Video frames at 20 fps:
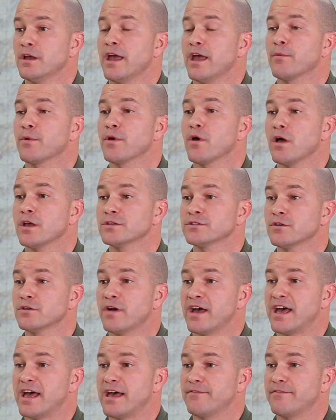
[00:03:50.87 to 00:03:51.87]
And we
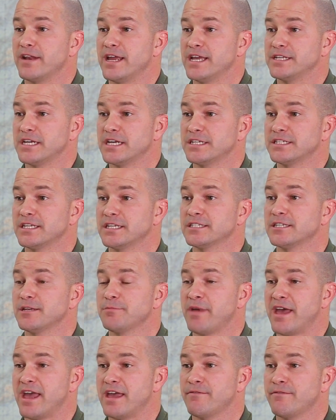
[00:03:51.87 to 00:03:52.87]
also have an
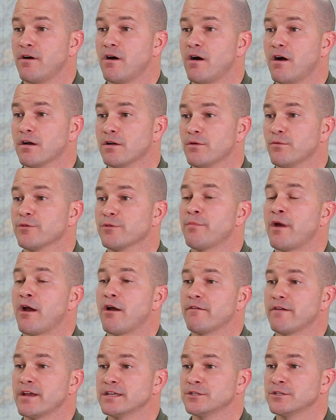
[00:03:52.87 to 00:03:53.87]
HH-60 Pave Hawk with
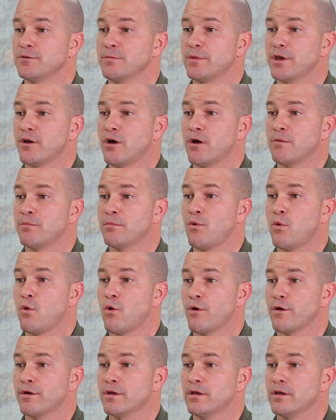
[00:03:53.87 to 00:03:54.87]
pararescue men on
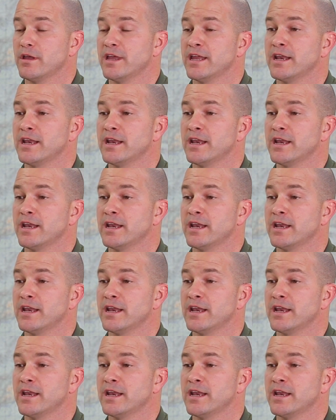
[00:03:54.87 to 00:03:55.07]
board